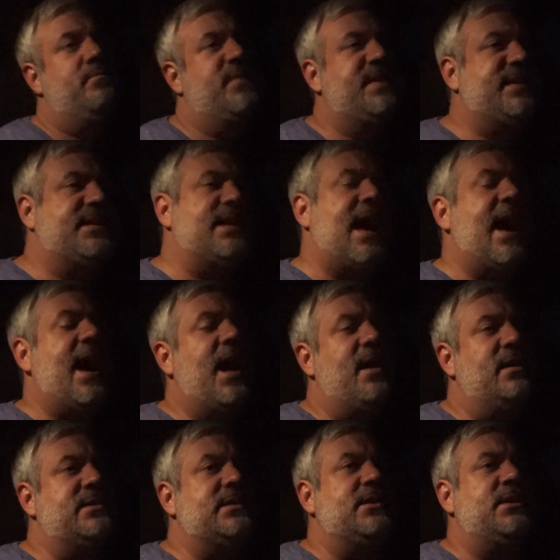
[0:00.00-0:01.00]
It's sad,
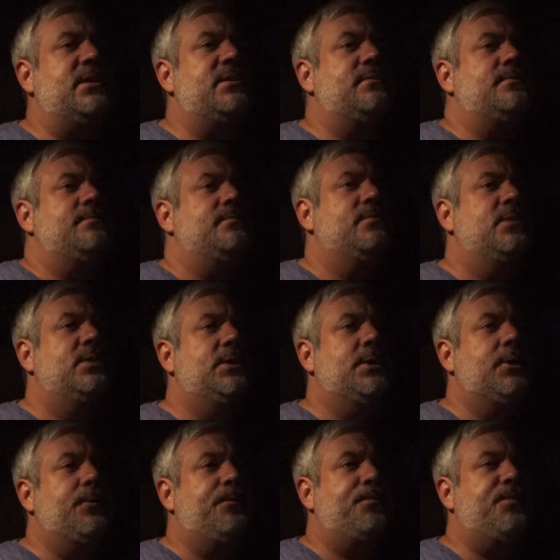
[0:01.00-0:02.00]
isn't it?
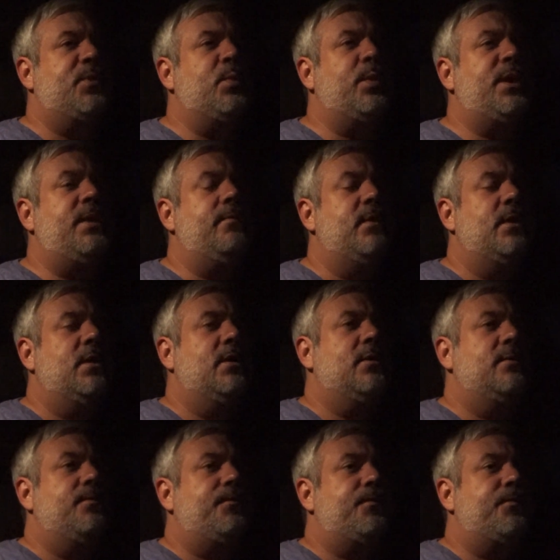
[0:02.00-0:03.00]

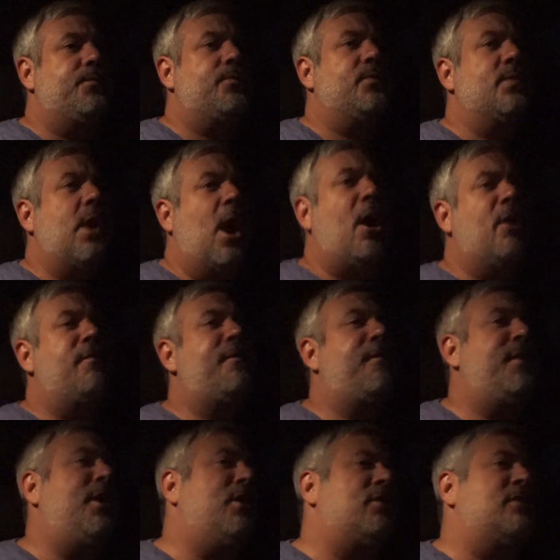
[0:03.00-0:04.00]
And our
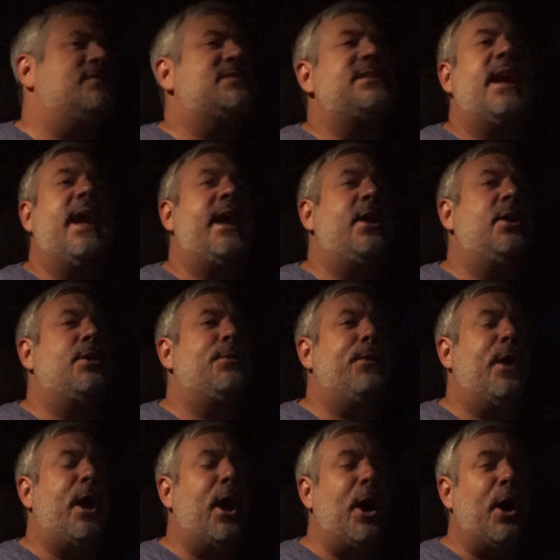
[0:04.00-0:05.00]
fear of saying
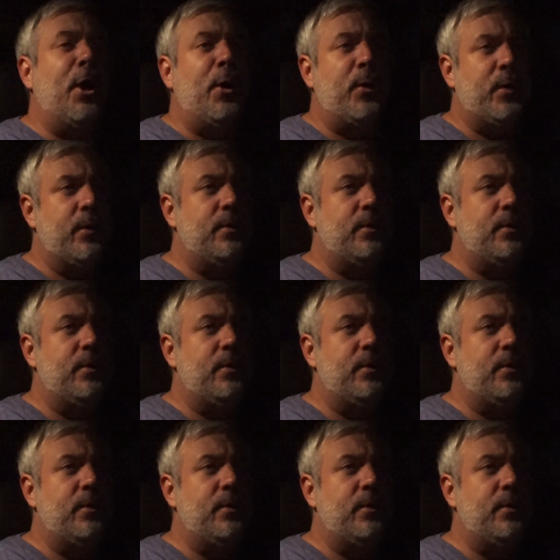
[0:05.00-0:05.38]
hello,